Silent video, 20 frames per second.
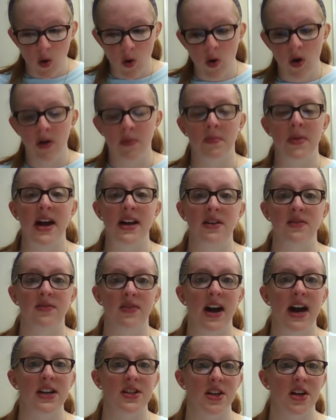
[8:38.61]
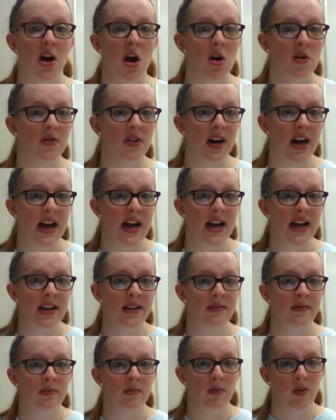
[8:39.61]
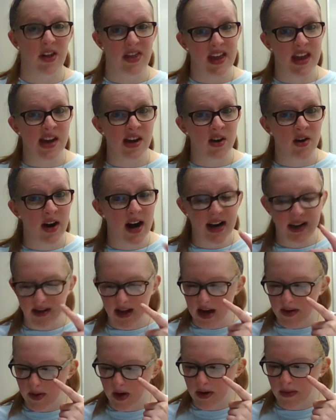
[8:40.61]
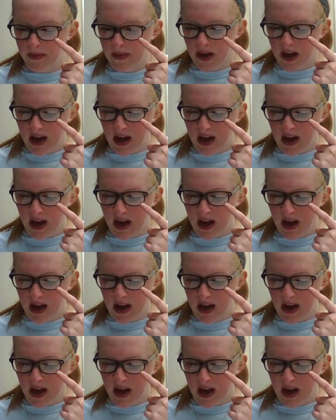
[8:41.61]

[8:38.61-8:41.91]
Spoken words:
or manufacturing overhead with indirect labor.